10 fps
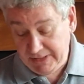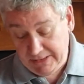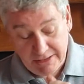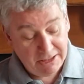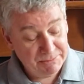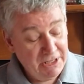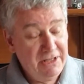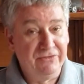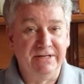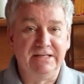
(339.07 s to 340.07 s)

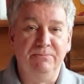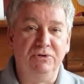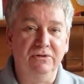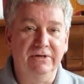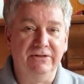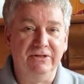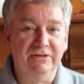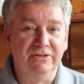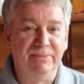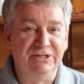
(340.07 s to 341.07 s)
For example,
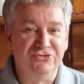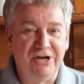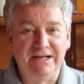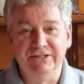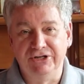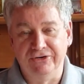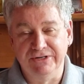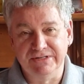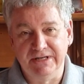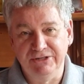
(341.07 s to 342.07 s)
the big dragon
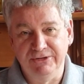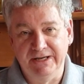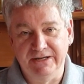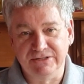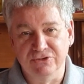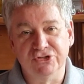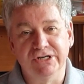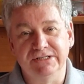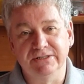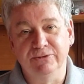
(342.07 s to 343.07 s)
currents that you get
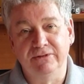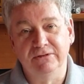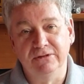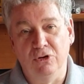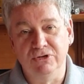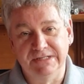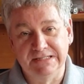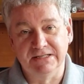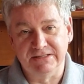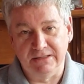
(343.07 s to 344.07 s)
associated with long
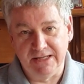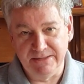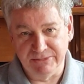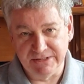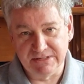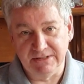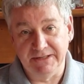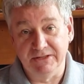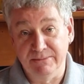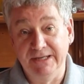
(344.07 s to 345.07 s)
distance alignments
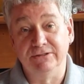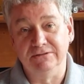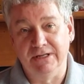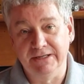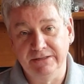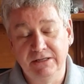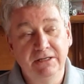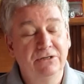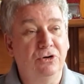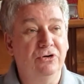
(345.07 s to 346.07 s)
like the Michael line
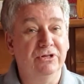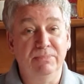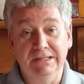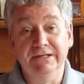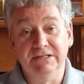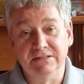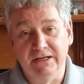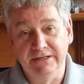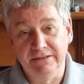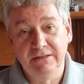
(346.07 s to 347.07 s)
or the Berlinus
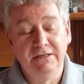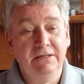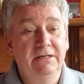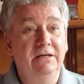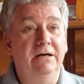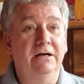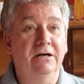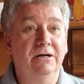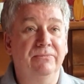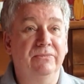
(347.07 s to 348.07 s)
line,
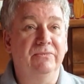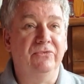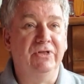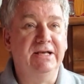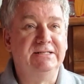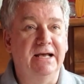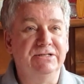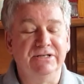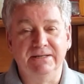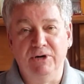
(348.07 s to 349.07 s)
they
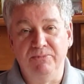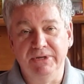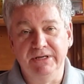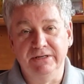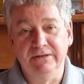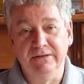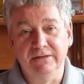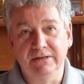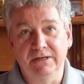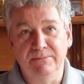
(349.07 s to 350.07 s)
tend to come up in
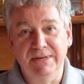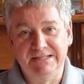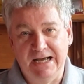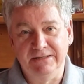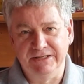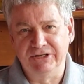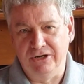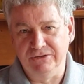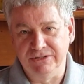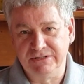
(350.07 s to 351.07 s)
metallic
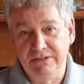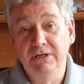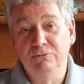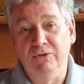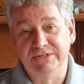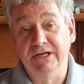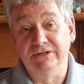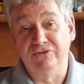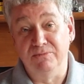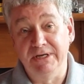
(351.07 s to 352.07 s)
colours. Well,
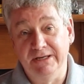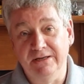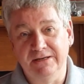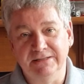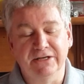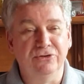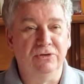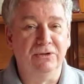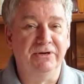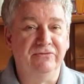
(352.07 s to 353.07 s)
certainly for me, and I know a
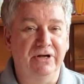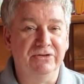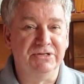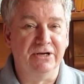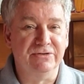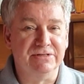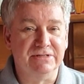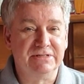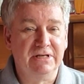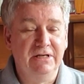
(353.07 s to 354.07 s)
lot of other
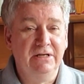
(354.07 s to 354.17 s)
dowsers,